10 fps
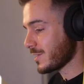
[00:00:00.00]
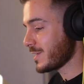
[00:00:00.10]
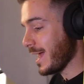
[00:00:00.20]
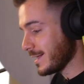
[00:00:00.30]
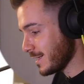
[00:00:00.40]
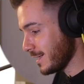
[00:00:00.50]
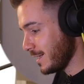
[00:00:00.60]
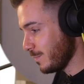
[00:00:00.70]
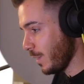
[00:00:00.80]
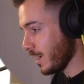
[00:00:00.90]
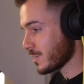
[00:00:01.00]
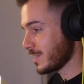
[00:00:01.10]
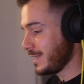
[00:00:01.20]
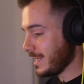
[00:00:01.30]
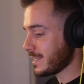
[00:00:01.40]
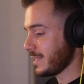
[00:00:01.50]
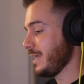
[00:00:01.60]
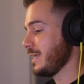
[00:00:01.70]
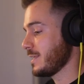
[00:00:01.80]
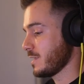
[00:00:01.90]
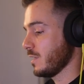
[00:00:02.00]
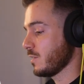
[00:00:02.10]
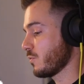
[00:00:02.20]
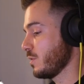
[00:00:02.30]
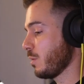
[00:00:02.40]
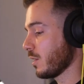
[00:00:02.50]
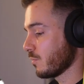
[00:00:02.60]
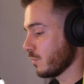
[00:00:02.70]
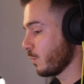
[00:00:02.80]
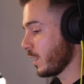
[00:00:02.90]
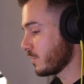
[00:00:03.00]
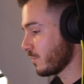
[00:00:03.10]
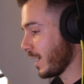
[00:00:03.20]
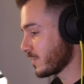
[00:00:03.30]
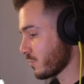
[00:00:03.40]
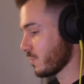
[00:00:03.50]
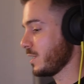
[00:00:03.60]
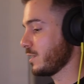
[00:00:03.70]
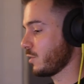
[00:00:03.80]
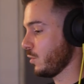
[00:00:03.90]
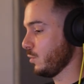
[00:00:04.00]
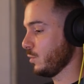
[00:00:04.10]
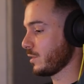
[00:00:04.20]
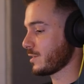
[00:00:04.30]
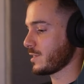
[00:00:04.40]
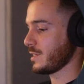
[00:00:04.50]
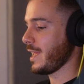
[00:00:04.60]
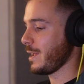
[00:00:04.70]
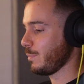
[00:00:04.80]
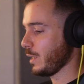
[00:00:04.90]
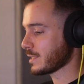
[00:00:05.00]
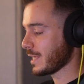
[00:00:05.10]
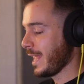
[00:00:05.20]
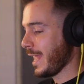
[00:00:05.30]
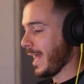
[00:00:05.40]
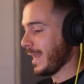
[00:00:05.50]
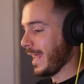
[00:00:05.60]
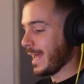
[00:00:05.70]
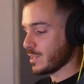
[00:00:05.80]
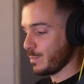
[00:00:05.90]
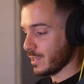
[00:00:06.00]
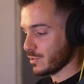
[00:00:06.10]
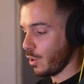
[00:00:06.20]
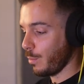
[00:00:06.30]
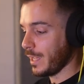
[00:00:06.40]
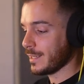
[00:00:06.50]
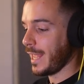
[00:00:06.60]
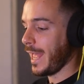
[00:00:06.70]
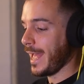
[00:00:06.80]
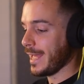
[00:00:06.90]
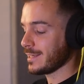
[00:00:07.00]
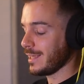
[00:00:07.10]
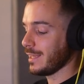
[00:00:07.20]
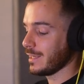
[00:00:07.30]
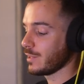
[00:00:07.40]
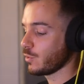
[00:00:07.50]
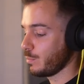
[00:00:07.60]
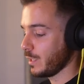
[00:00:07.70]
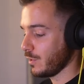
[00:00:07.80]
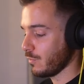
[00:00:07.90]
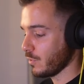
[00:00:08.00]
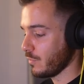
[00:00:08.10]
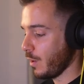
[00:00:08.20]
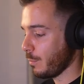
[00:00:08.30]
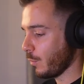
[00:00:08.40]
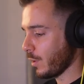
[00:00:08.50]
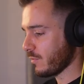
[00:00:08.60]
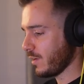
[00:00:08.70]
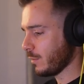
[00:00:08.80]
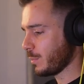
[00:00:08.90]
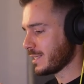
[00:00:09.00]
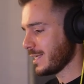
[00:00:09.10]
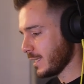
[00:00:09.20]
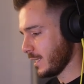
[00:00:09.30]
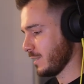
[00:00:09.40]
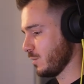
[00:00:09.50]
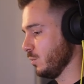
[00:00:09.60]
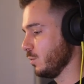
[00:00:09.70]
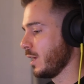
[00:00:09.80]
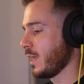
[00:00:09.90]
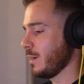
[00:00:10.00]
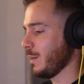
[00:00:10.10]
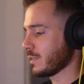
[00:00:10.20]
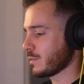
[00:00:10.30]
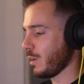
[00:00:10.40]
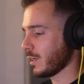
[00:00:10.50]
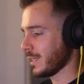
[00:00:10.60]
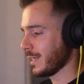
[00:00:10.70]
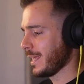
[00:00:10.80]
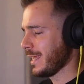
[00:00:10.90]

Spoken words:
the snare didn't need much. This is another free plugin from Waves Factory called Snare Buzz, and it adds a bit of top end and a little bit of reverb. But what I found particularly cool about this plugin